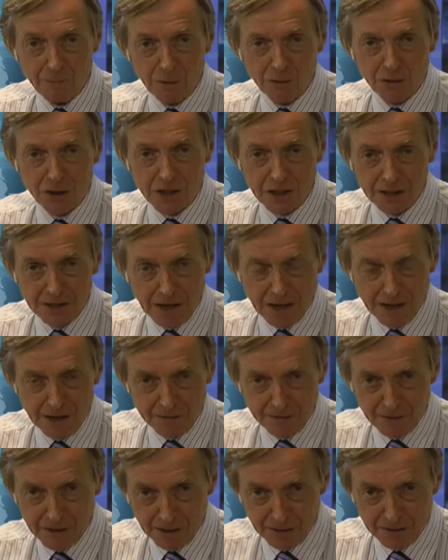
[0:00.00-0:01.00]
seen
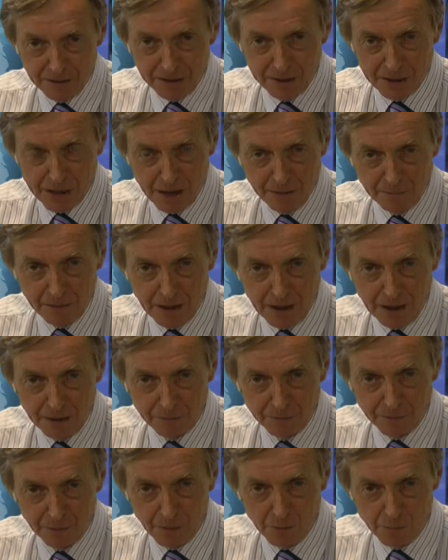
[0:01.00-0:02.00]
anything of this
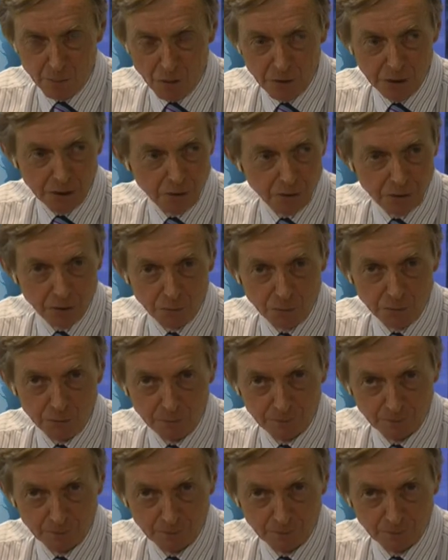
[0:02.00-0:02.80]
advert, Mike, at all?